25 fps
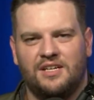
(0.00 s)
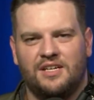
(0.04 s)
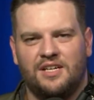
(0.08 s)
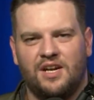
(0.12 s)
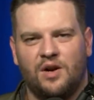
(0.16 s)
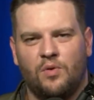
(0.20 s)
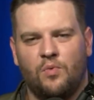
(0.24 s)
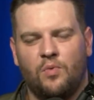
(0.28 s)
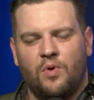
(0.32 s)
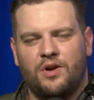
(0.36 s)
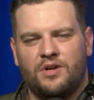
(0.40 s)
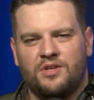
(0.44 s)

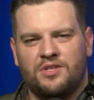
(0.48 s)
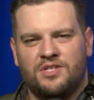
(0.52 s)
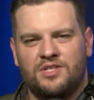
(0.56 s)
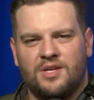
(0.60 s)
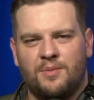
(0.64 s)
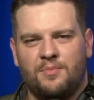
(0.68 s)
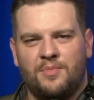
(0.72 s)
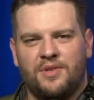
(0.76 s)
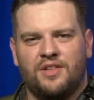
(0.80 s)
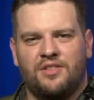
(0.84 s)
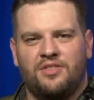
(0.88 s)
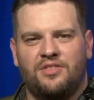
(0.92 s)
what are
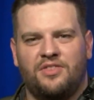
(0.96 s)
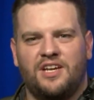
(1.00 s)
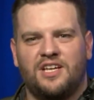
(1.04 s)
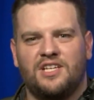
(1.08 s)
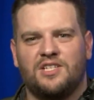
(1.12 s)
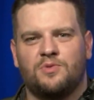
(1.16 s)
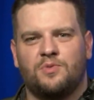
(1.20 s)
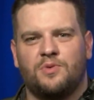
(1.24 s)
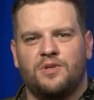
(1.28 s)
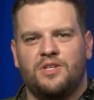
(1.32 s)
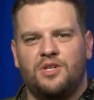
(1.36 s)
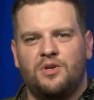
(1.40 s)
some of the
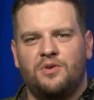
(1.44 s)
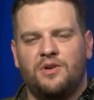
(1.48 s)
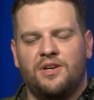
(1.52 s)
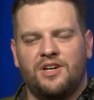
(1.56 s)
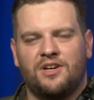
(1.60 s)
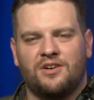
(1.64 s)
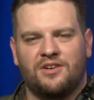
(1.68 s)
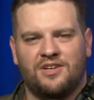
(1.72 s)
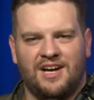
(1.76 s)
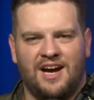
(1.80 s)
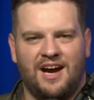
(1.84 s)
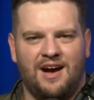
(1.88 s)
things when you
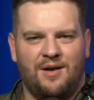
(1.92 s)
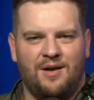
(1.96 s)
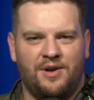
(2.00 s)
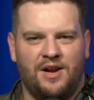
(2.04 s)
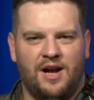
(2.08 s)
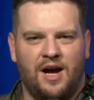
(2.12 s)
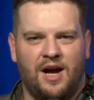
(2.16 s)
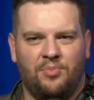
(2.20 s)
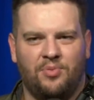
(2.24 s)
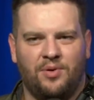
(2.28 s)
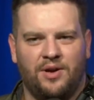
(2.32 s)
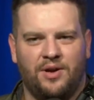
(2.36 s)
hear
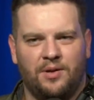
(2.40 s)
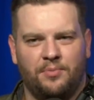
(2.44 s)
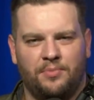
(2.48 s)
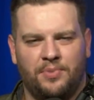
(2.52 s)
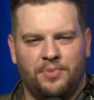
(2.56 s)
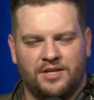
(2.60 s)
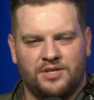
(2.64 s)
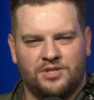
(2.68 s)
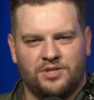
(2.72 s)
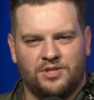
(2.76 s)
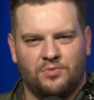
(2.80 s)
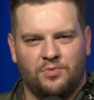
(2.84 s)
common operating
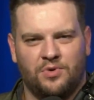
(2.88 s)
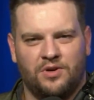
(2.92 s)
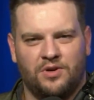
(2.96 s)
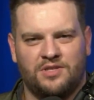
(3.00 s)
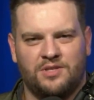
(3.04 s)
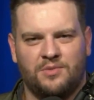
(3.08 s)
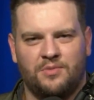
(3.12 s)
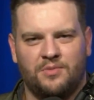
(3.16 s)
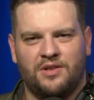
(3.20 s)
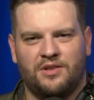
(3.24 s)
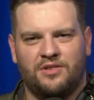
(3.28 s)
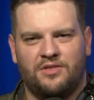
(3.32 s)
picture, what are
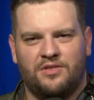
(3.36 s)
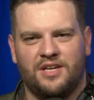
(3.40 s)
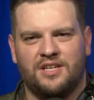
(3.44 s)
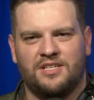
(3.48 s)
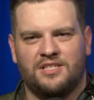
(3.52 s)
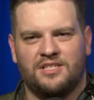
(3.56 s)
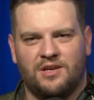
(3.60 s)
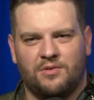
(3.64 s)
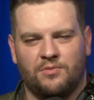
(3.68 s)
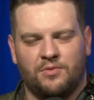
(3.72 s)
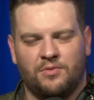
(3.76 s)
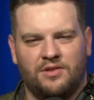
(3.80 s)
some of the
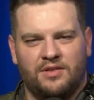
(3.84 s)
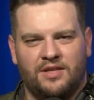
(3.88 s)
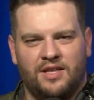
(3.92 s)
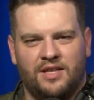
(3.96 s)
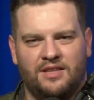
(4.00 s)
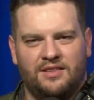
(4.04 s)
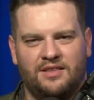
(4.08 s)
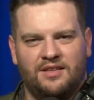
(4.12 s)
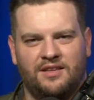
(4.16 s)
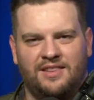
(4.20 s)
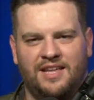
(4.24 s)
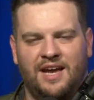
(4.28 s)
things that
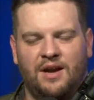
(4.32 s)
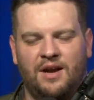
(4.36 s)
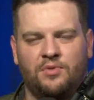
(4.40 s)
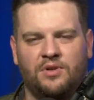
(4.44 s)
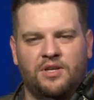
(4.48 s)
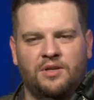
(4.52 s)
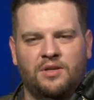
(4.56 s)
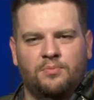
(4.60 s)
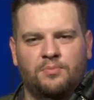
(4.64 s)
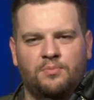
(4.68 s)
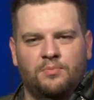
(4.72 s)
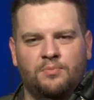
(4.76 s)

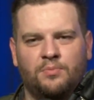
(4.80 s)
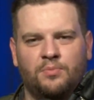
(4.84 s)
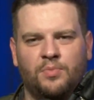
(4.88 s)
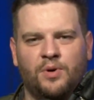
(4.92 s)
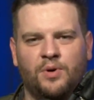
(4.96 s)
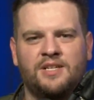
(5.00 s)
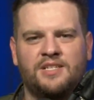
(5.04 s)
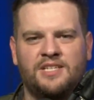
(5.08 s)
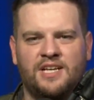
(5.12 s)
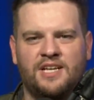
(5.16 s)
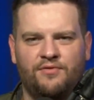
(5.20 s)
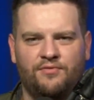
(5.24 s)
really
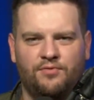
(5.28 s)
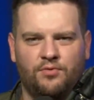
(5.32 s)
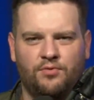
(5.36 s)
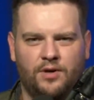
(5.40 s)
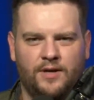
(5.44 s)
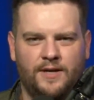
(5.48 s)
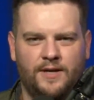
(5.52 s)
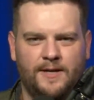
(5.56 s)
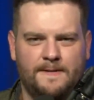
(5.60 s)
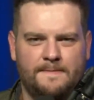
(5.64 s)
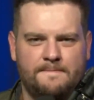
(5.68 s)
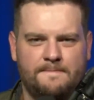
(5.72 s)
brings out
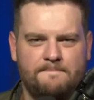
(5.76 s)
for you?